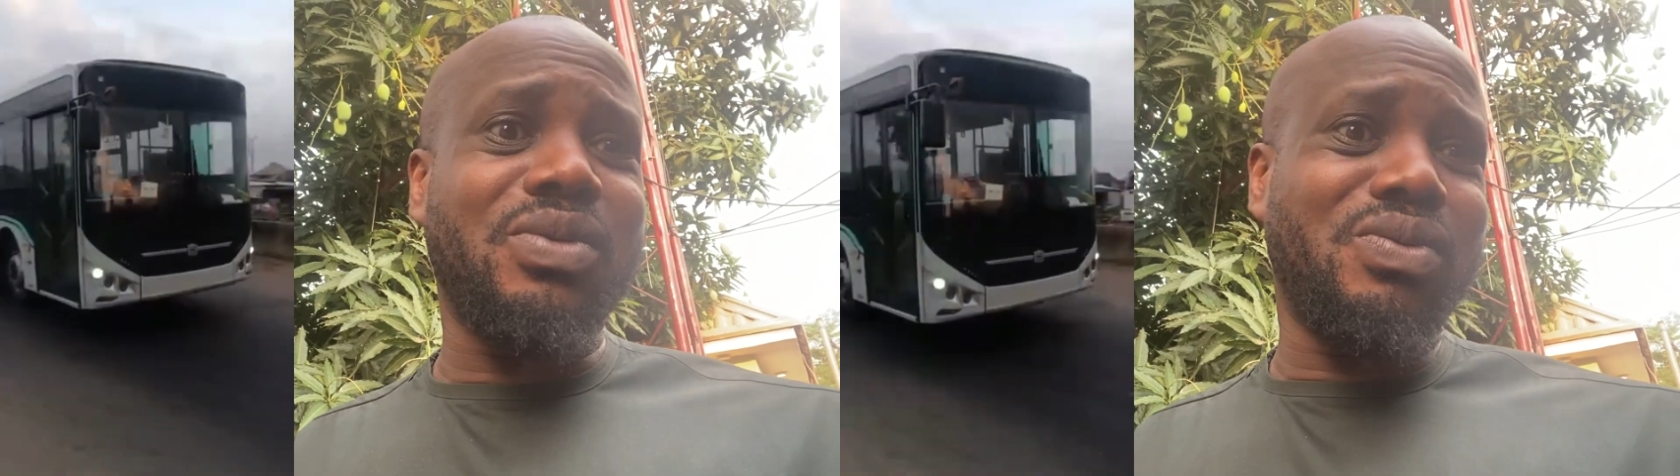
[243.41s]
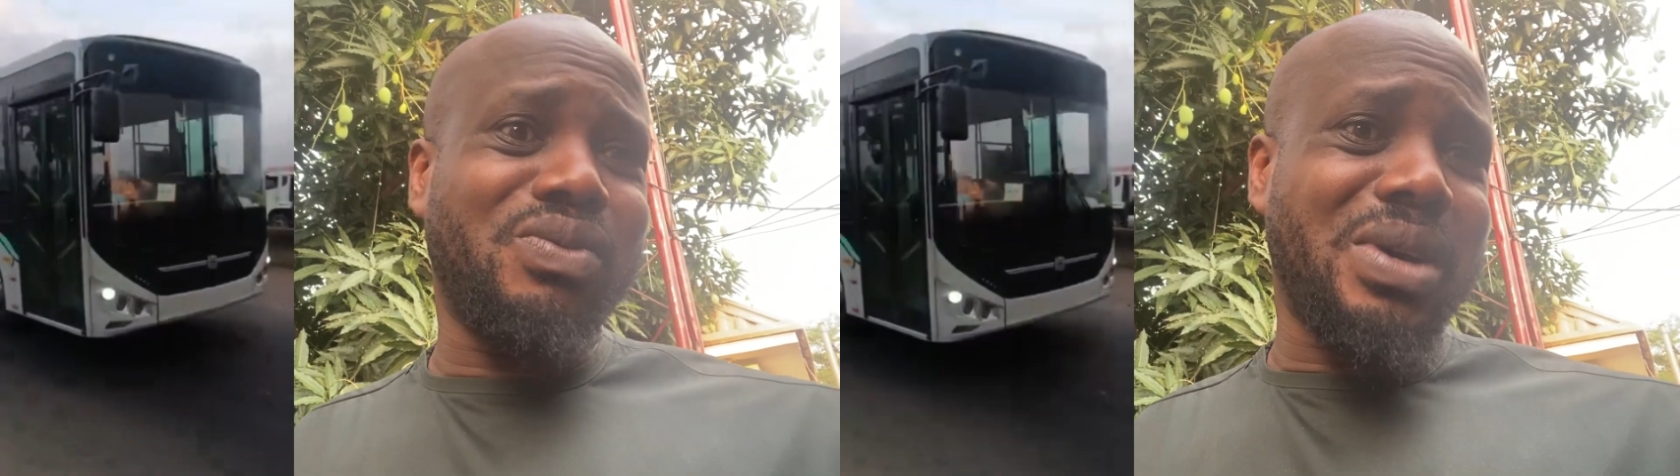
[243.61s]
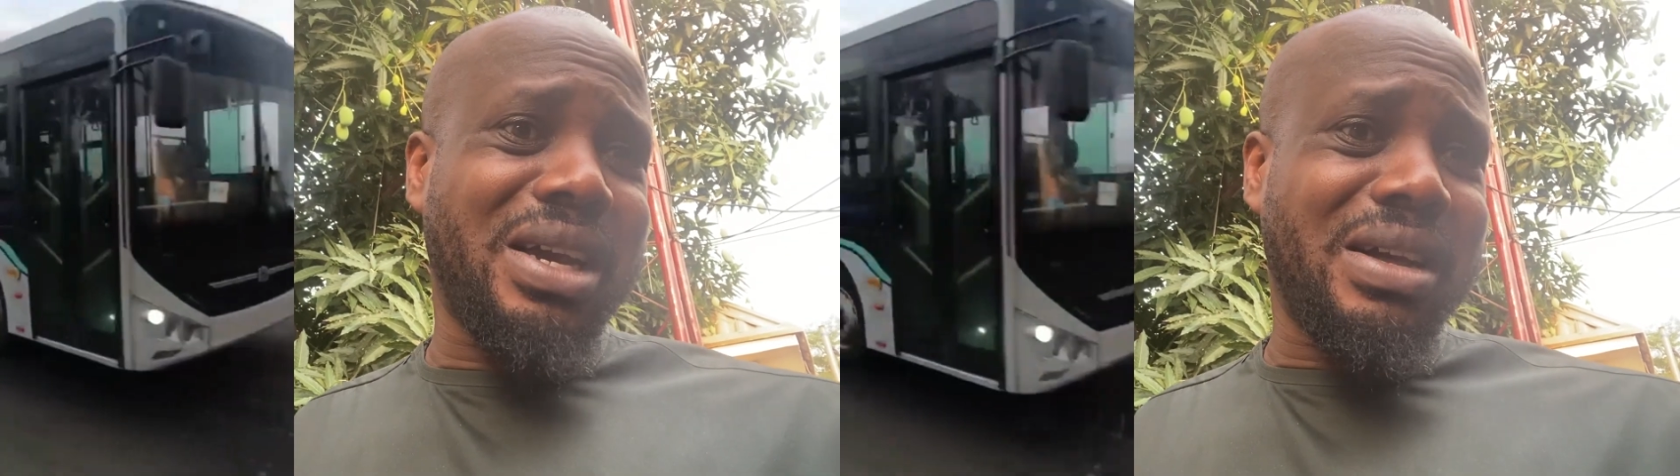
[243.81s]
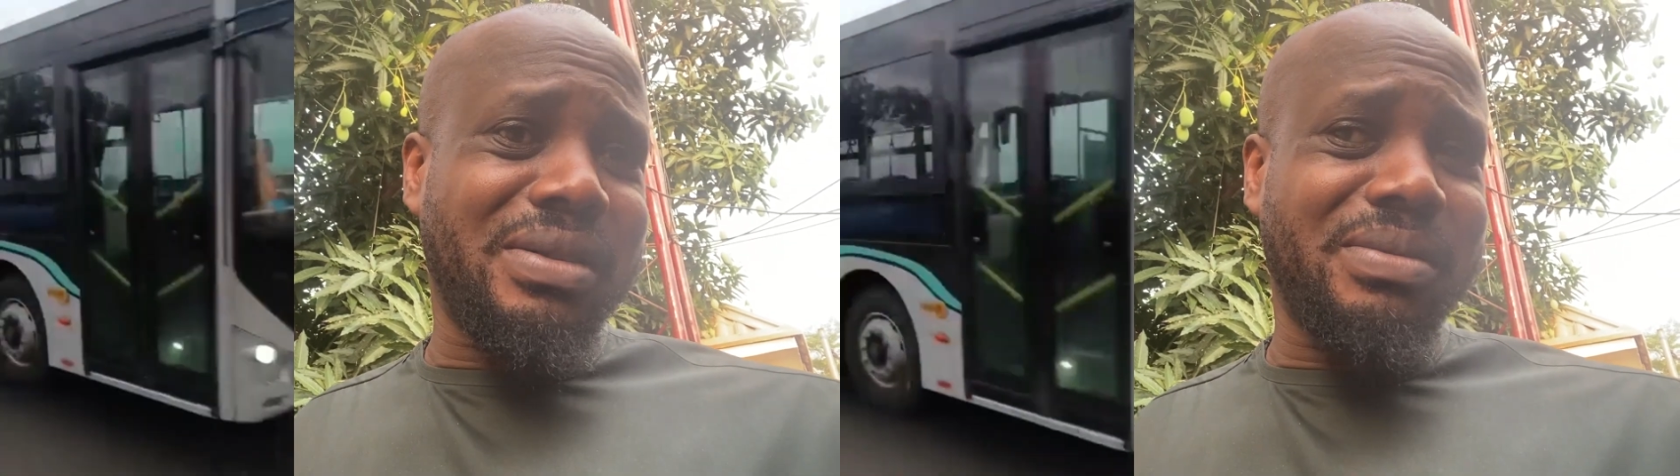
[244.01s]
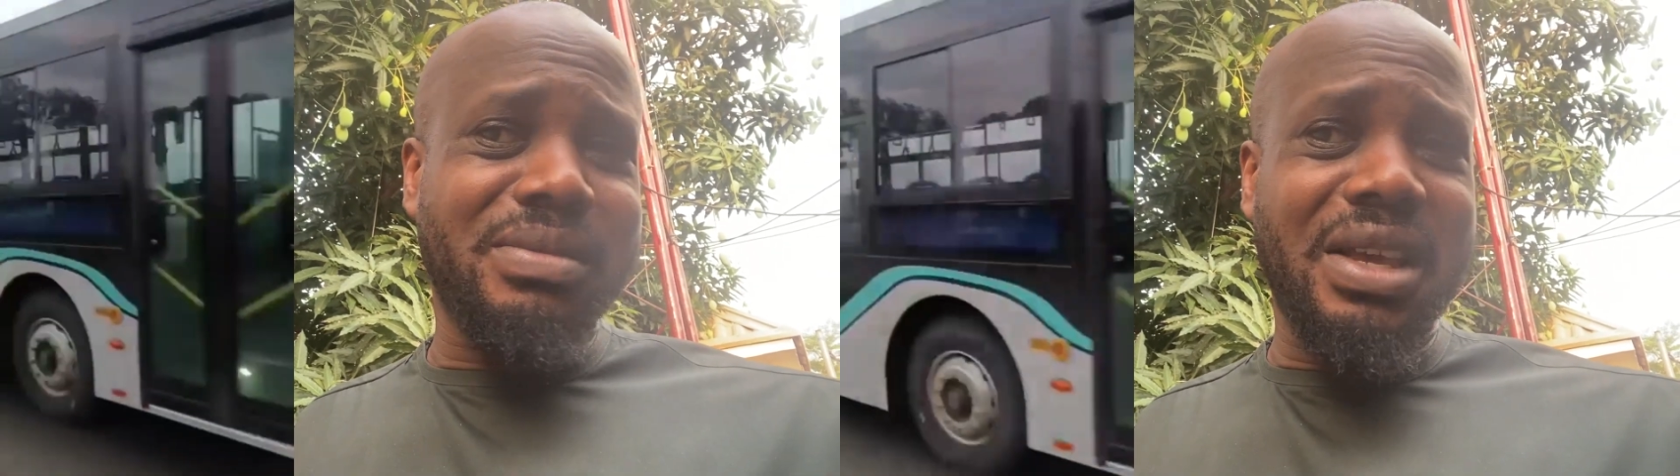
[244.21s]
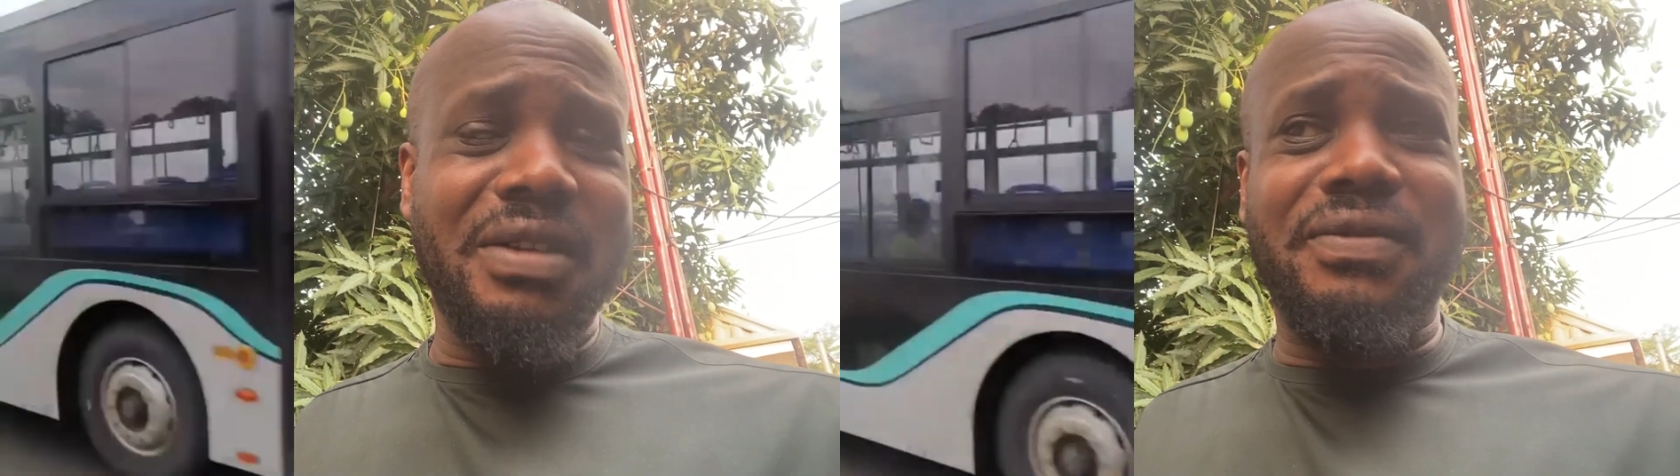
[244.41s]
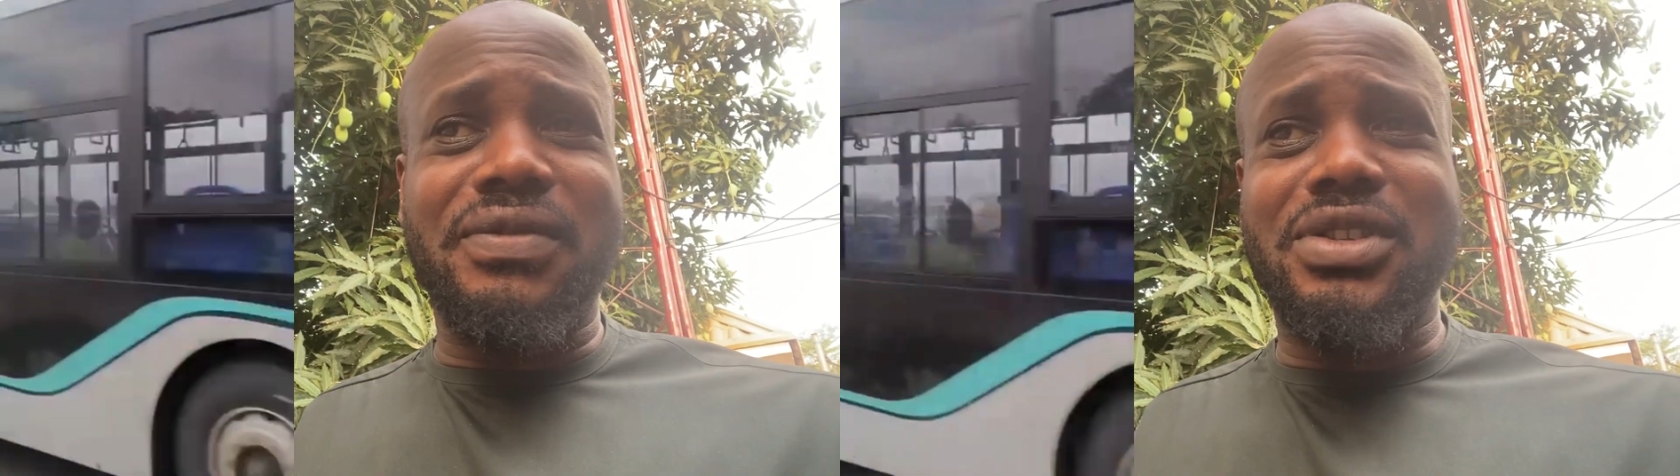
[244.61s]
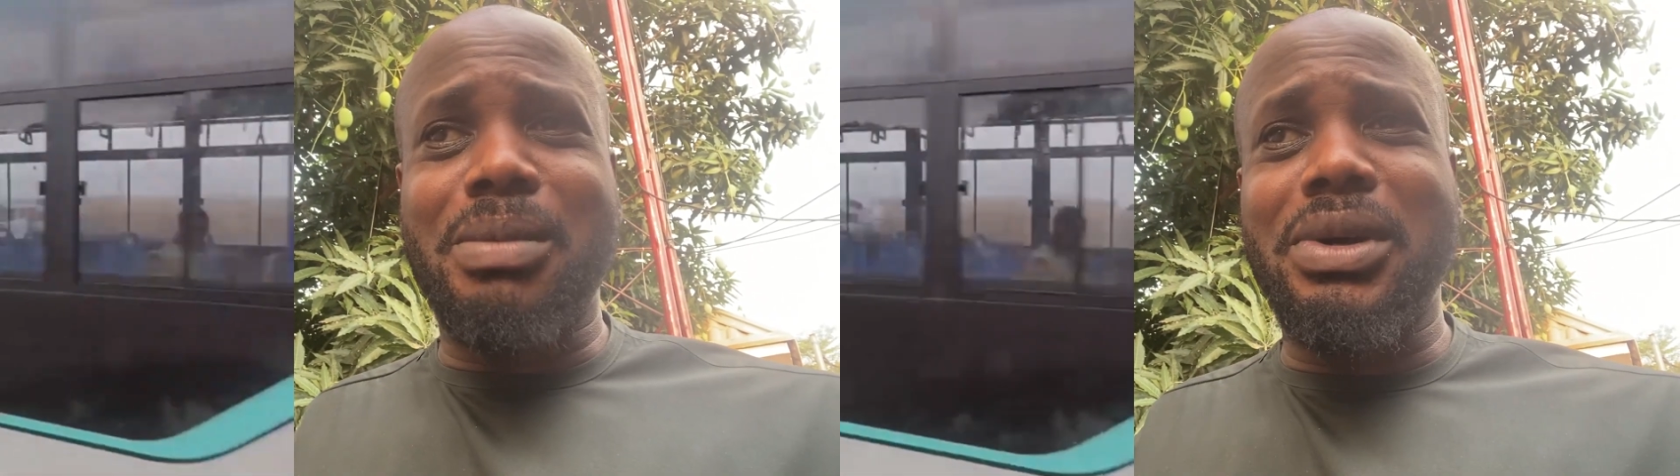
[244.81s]
Well, if
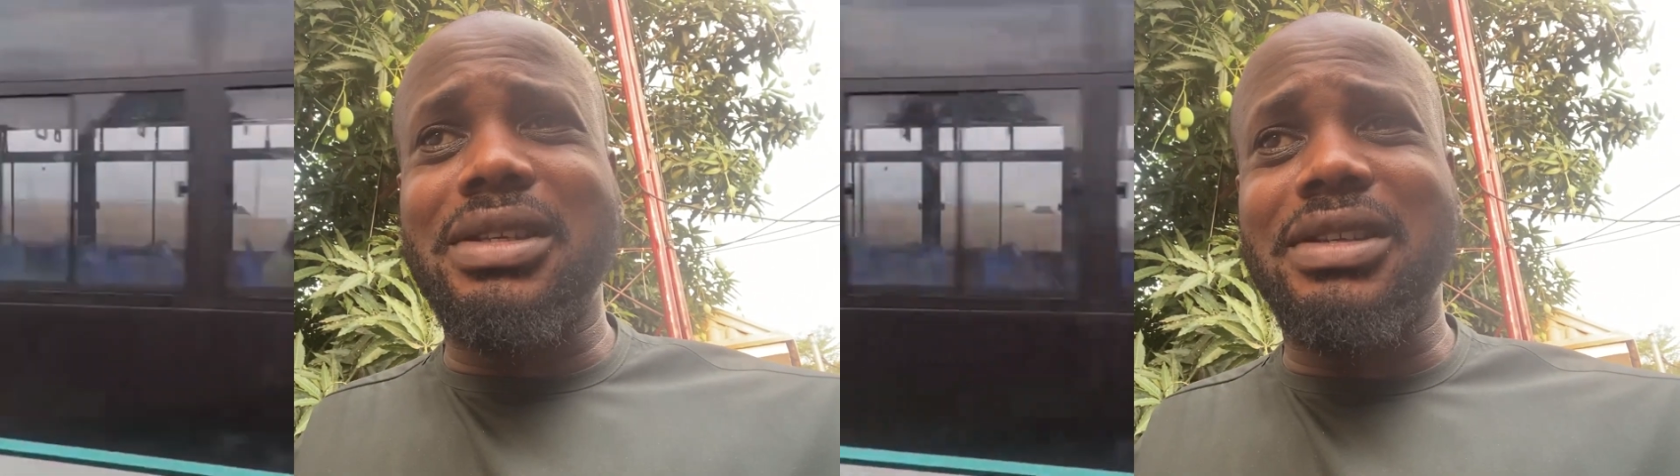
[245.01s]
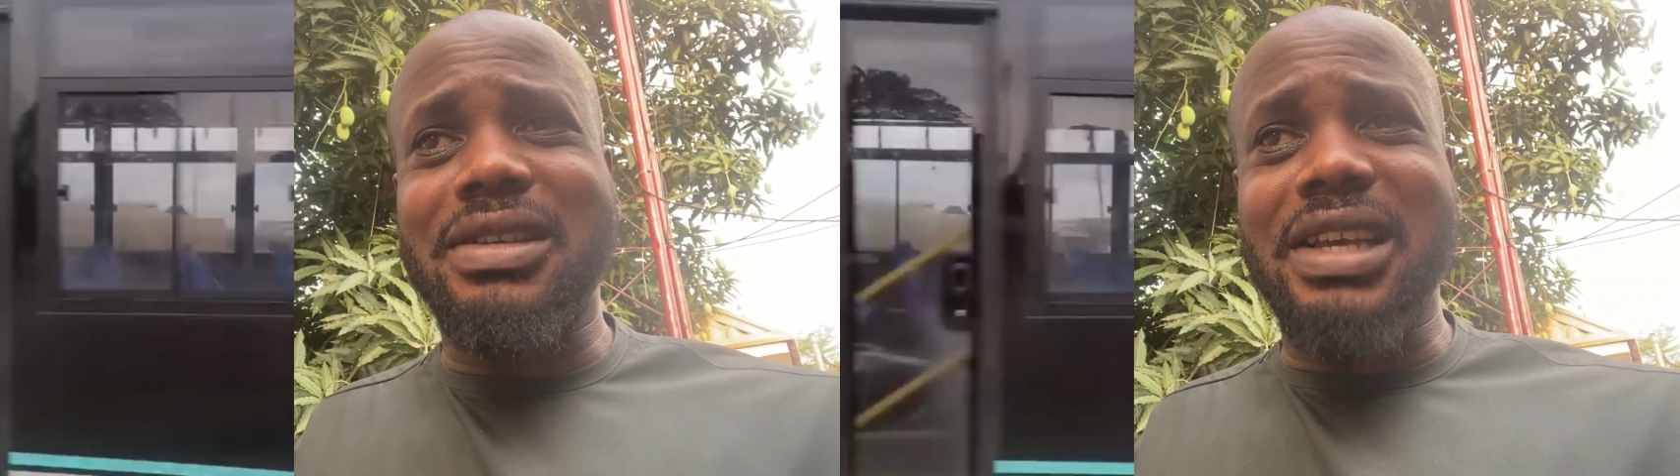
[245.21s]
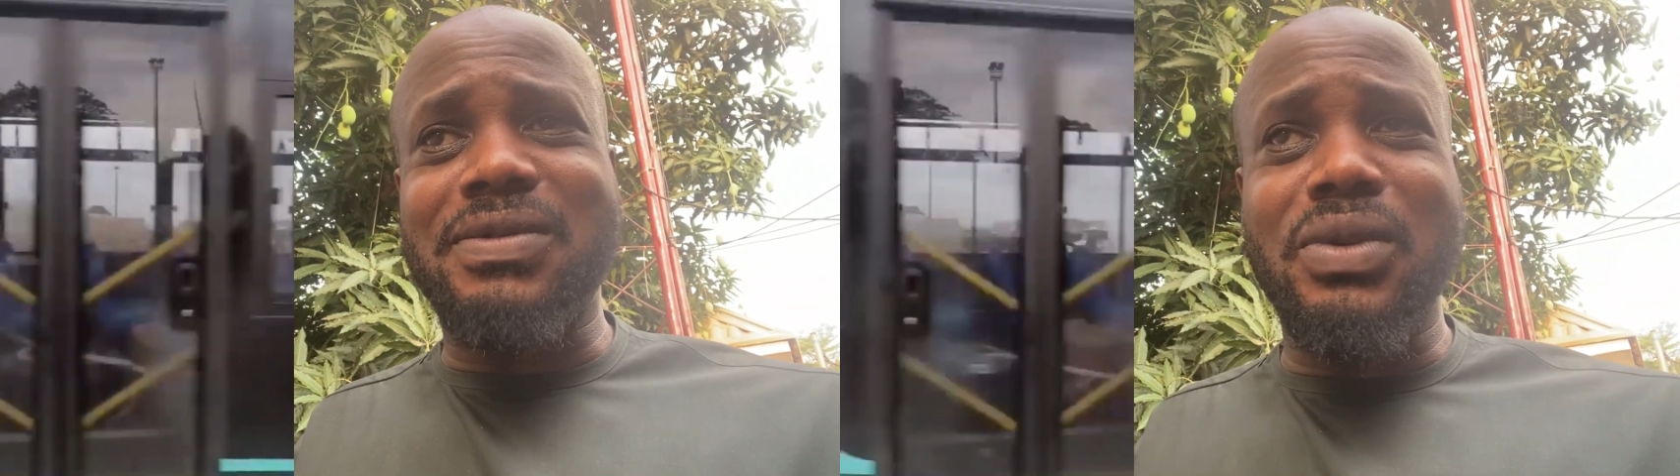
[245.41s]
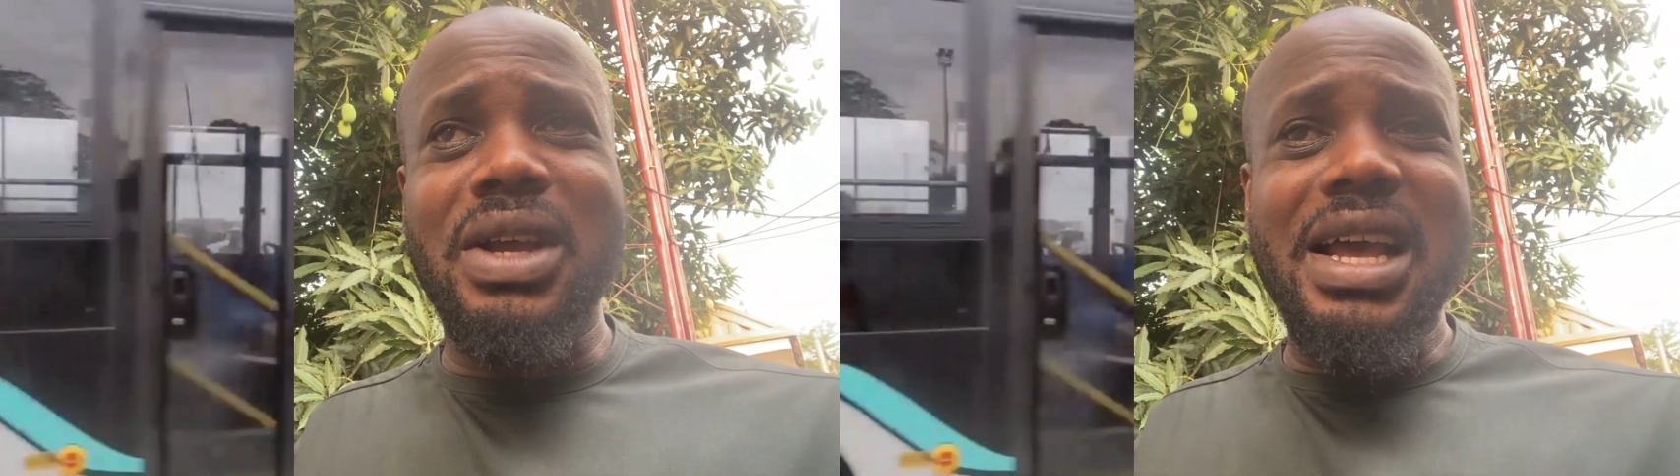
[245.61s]
somebody is successful